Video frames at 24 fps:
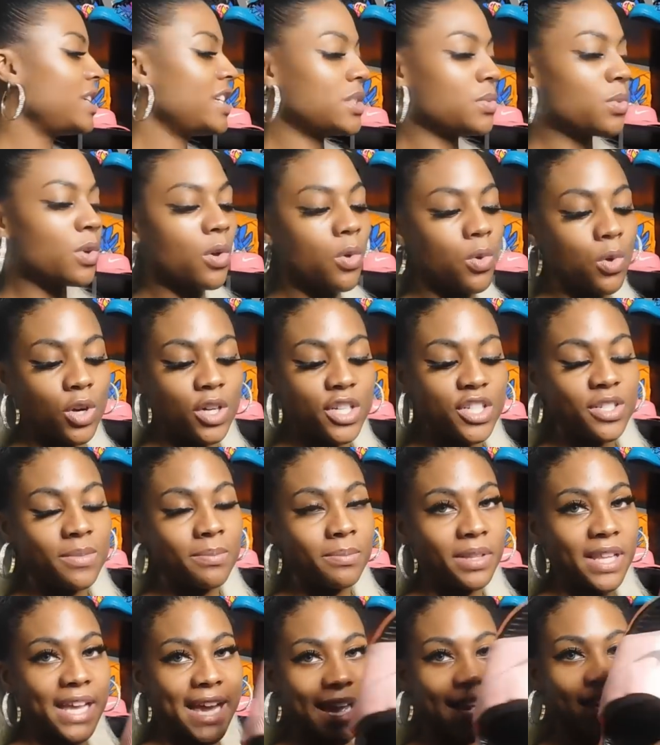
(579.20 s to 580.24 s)
these were orange and
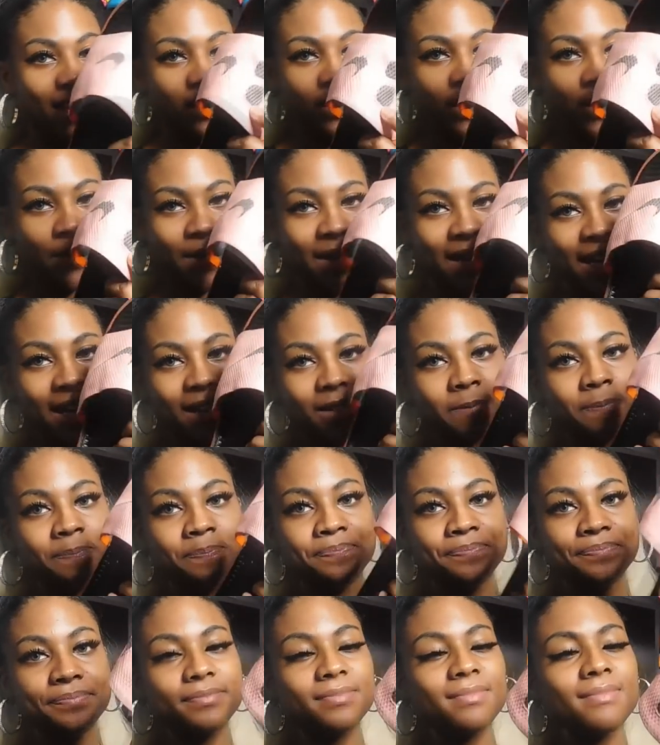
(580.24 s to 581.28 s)
black, okay?
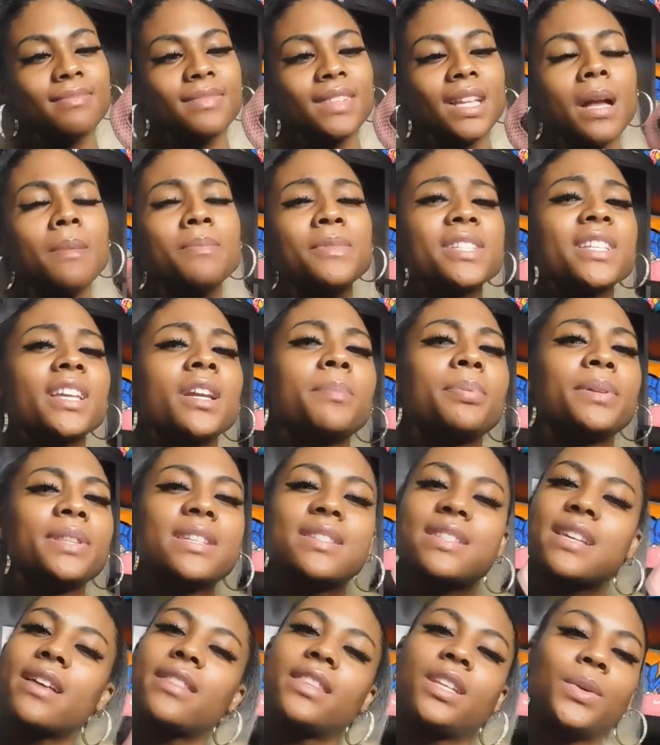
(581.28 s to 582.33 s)
I'm just gonna put
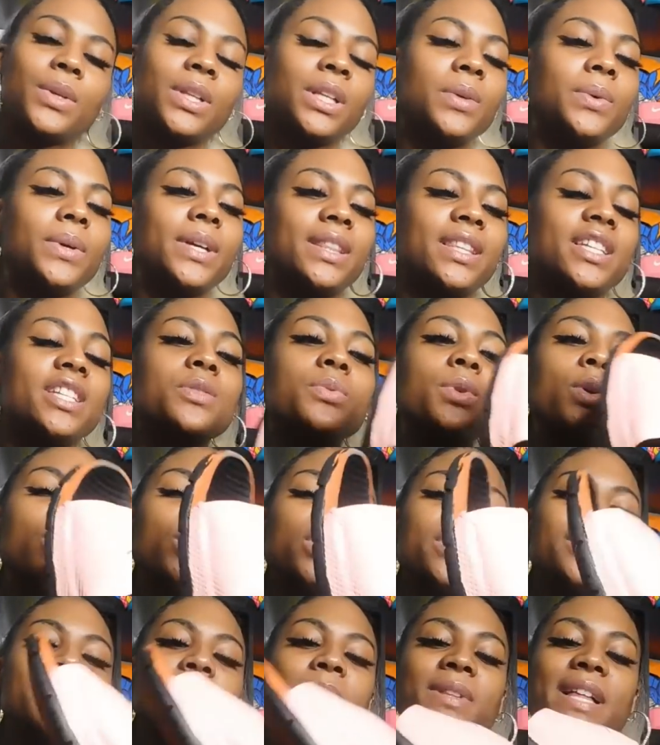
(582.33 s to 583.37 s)
this out there really quick. These were
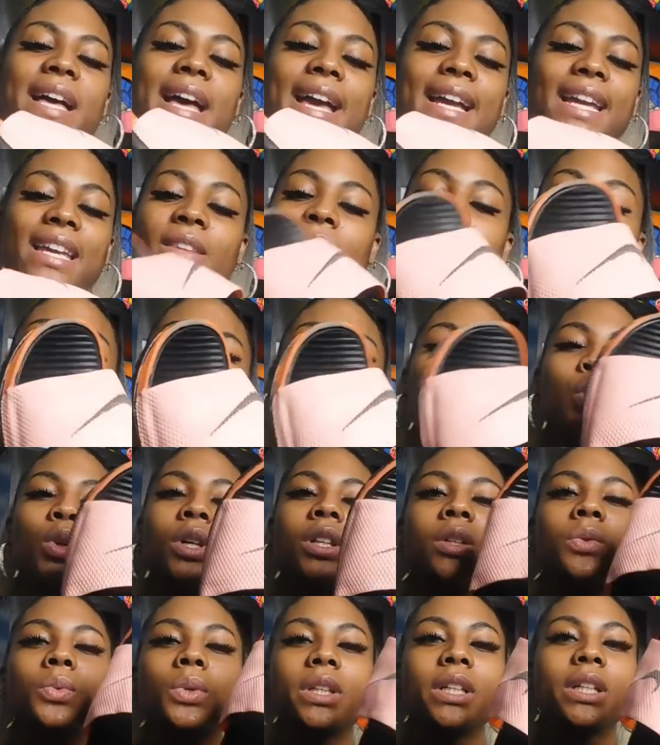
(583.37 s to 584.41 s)
orange and black and they were
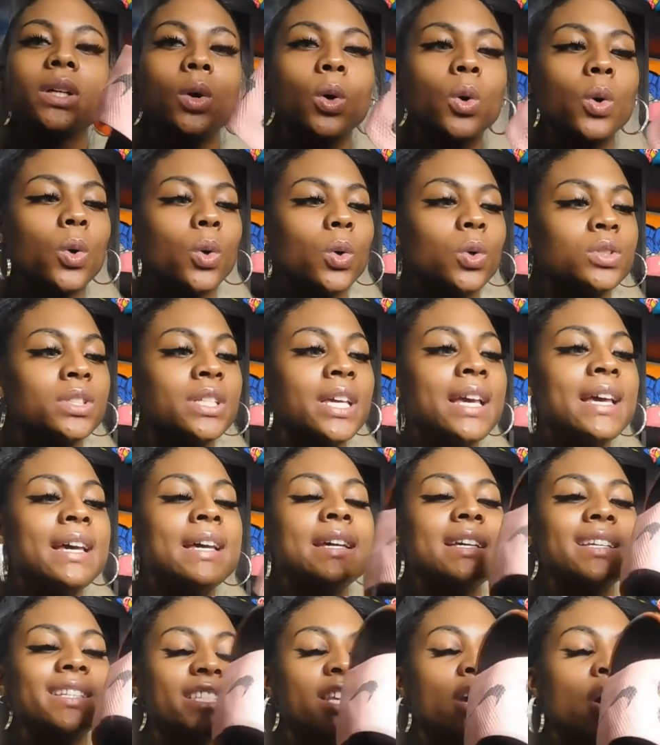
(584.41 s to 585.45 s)
really, really old.
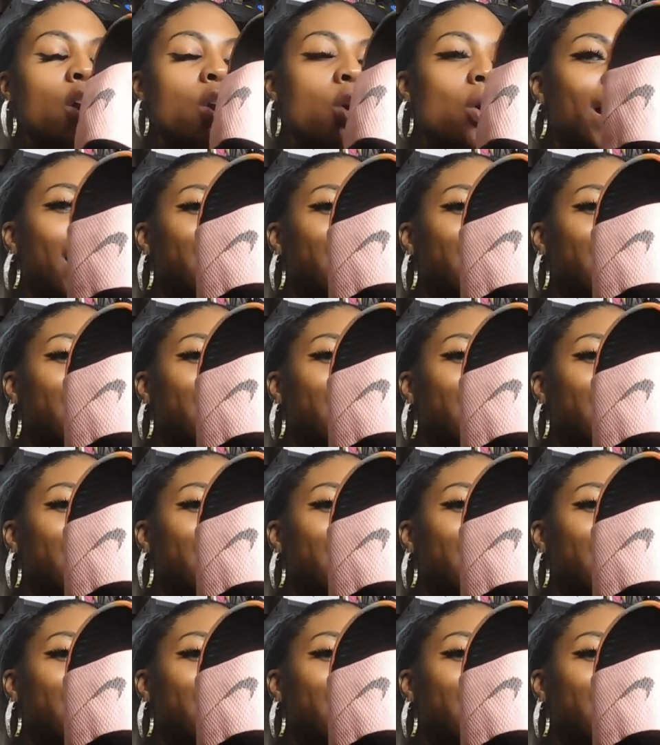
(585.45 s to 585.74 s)
So